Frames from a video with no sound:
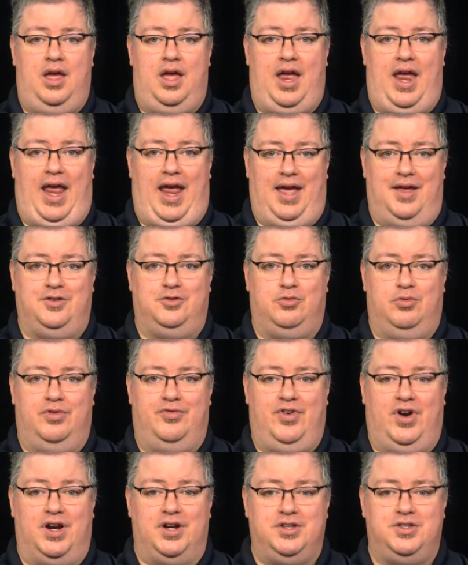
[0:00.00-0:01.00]
and
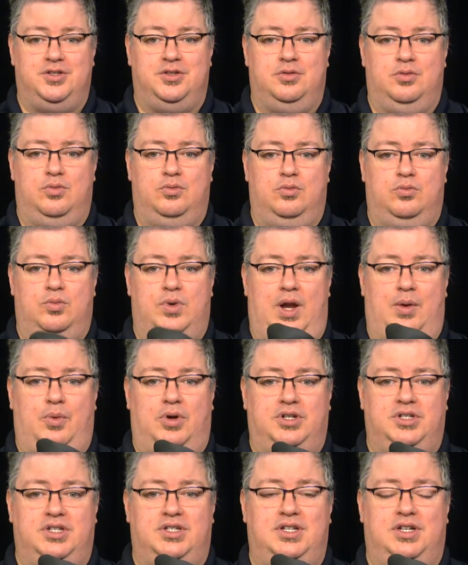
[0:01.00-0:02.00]
reverse. When I
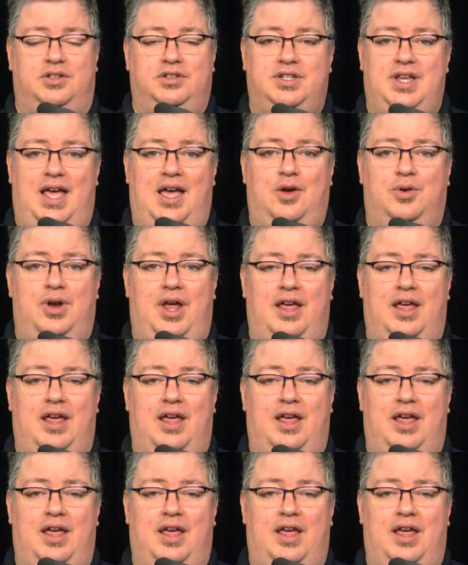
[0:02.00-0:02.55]
want to tilt down,